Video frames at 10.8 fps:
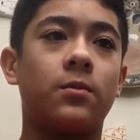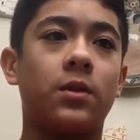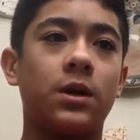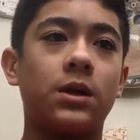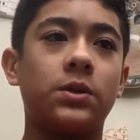
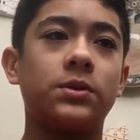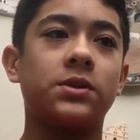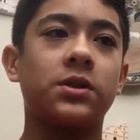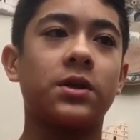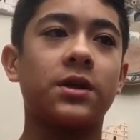While I
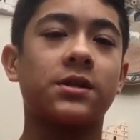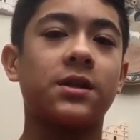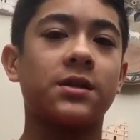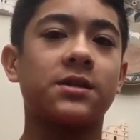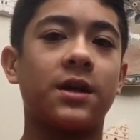was looking
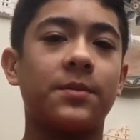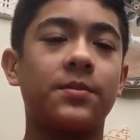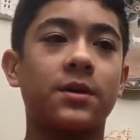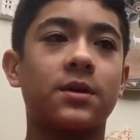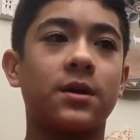into this
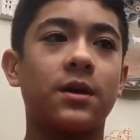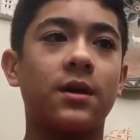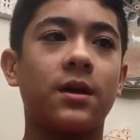topic,